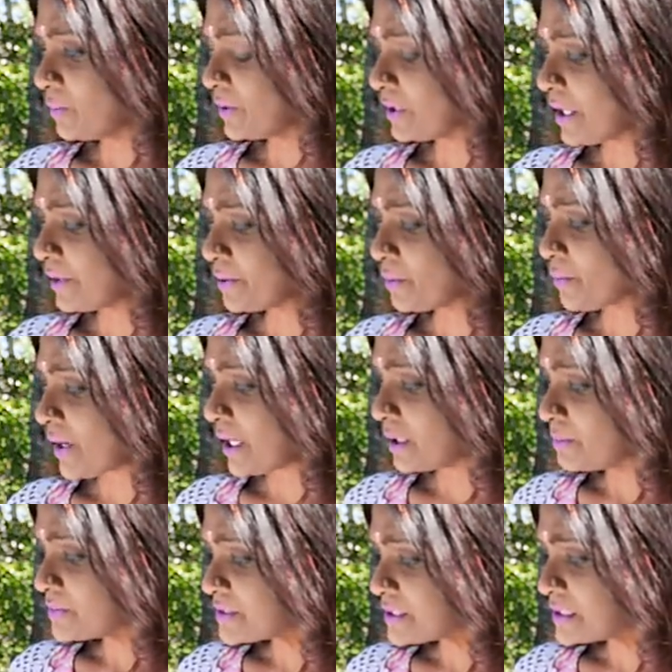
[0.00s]
with other
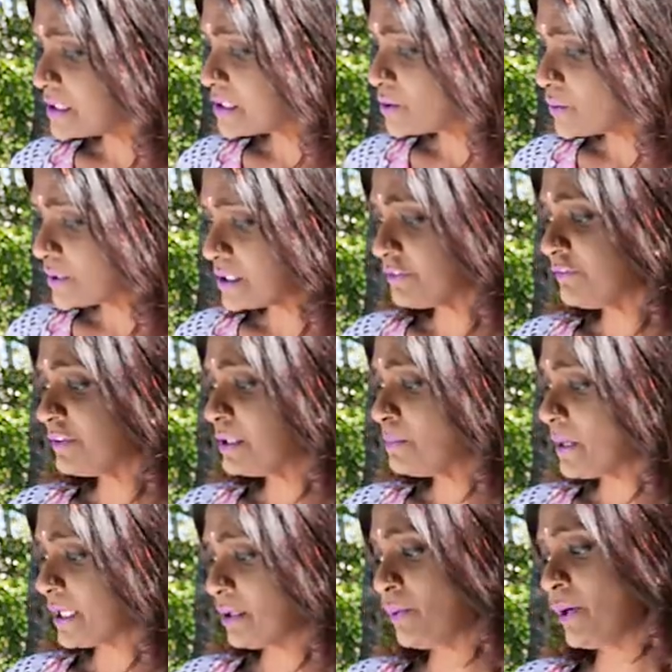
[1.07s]
realms intuitively
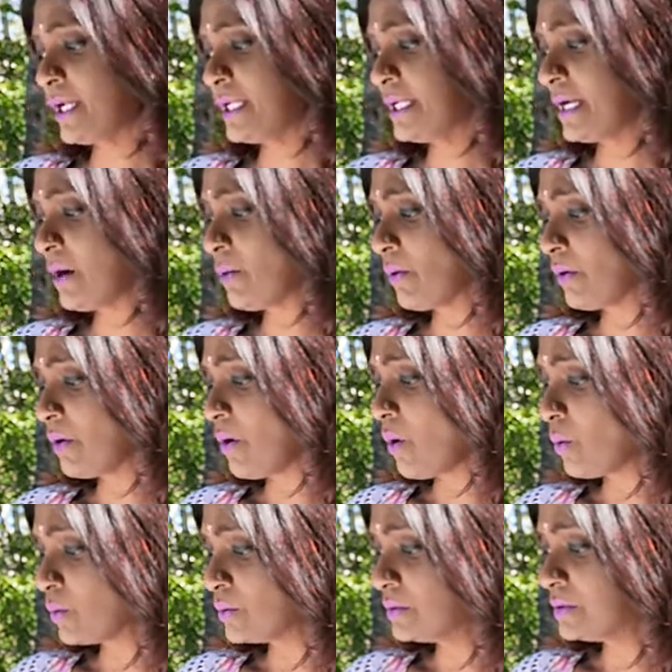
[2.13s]
by creating our
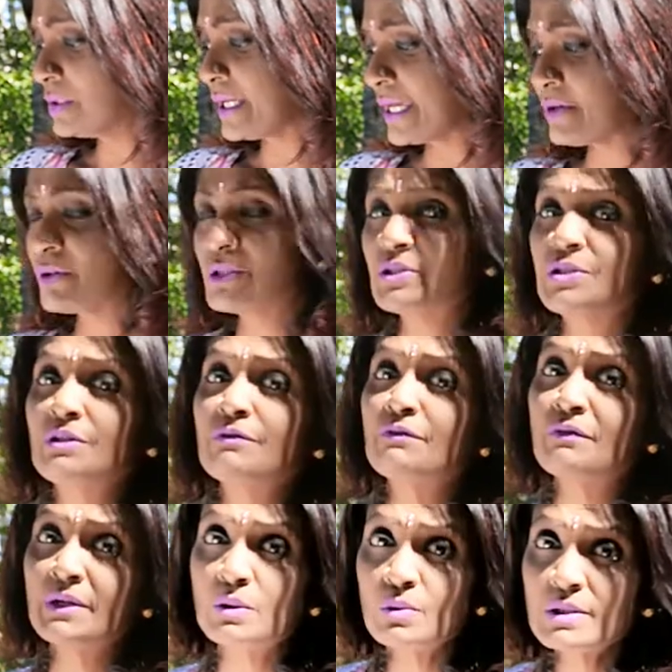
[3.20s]
own energy
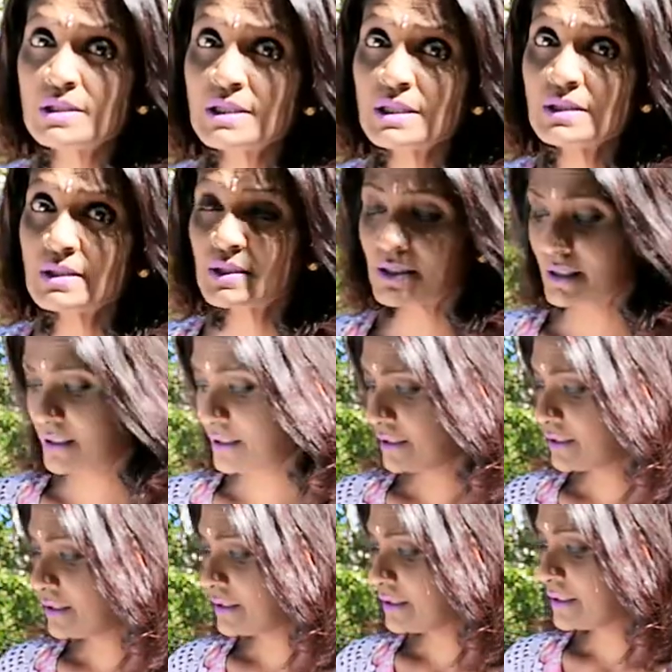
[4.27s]
frequencies?
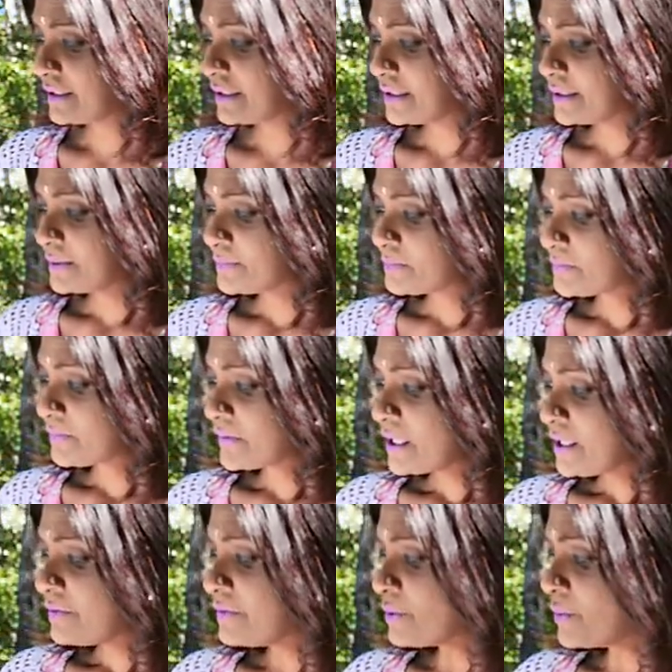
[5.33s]

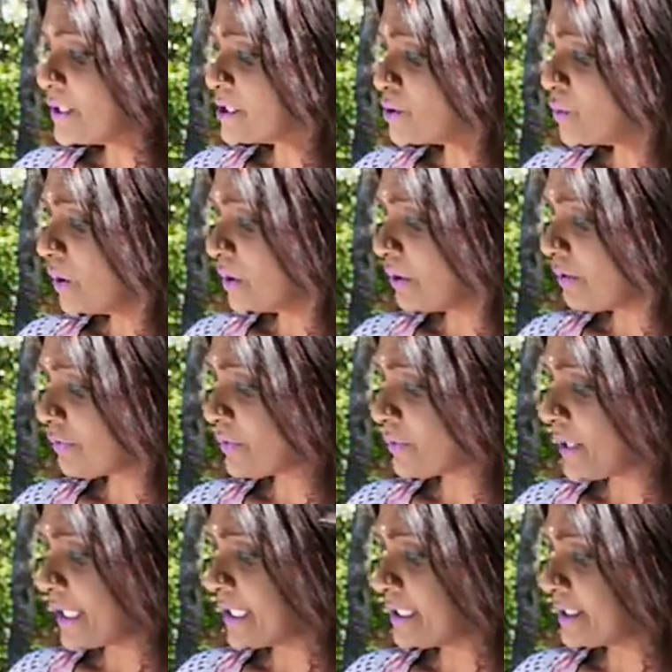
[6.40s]
The ritual of
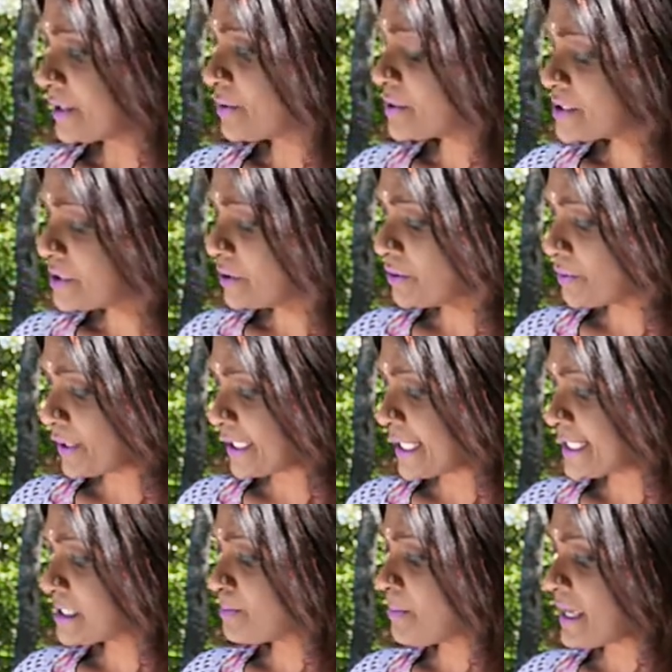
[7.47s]
creating a crystal grid
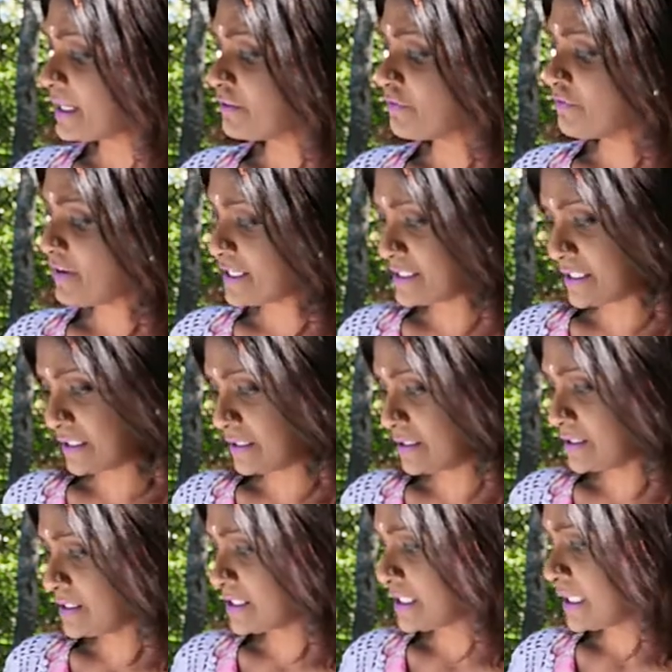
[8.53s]
has many
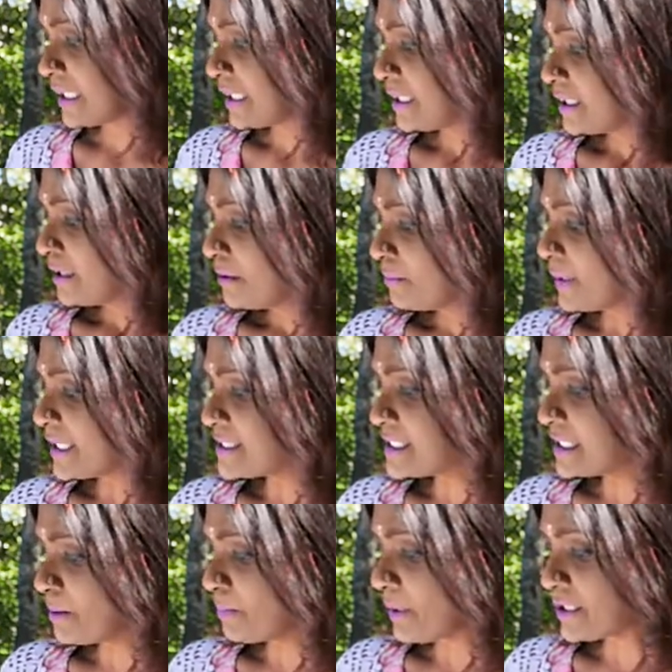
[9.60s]
facets.
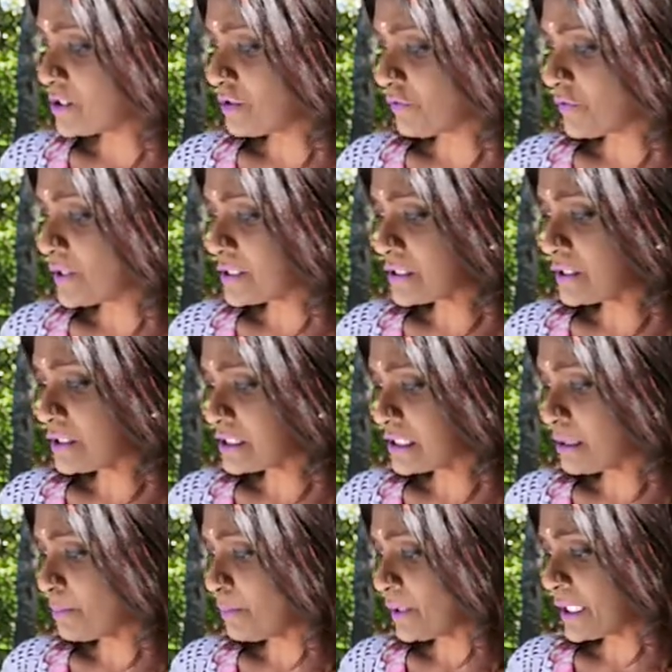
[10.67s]
Placing a bunch of crystals in
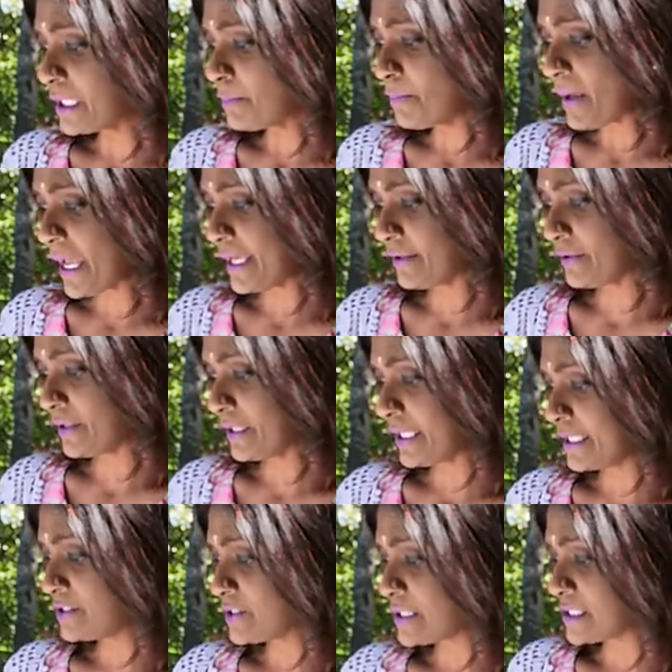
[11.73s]
a pretty pattern
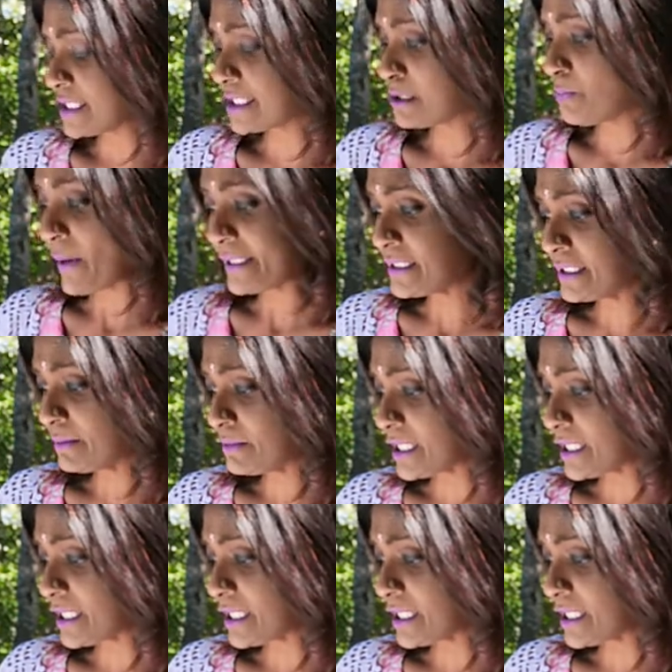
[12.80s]
and just expecting